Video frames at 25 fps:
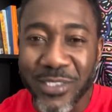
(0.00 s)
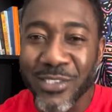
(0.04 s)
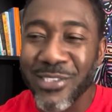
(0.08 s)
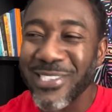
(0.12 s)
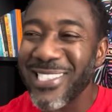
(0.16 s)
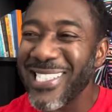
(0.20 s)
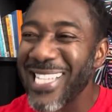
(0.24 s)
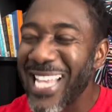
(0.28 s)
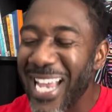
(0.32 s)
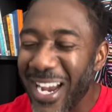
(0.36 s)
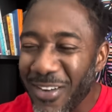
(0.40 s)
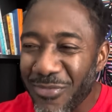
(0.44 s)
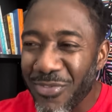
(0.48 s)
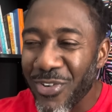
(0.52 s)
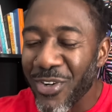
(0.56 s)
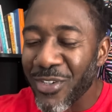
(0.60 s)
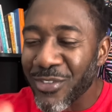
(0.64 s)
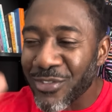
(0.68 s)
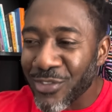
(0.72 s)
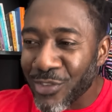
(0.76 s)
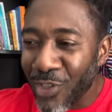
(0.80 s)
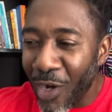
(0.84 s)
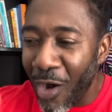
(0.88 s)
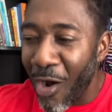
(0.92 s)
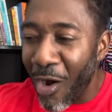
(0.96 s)
Never
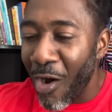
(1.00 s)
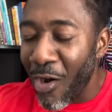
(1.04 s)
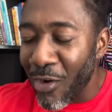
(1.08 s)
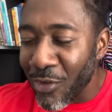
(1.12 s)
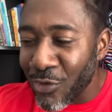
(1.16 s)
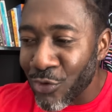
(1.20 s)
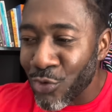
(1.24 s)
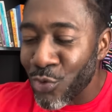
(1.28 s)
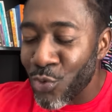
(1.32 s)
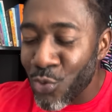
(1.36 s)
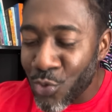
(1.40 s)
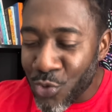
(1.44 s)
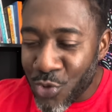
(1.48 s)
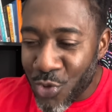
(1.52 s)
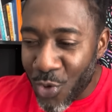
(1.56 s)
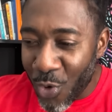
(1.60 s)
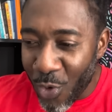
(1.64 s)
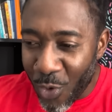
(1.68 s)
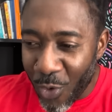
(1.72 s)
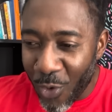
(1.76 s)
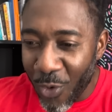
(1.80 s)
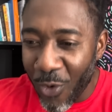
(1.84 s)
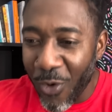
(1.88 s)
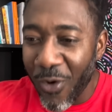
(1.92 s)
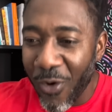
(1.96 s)
talk to
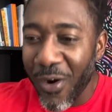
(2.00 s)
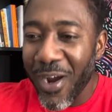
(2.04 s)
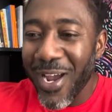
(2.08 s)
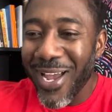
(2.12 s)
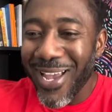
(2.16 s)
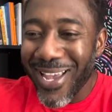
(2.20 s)
your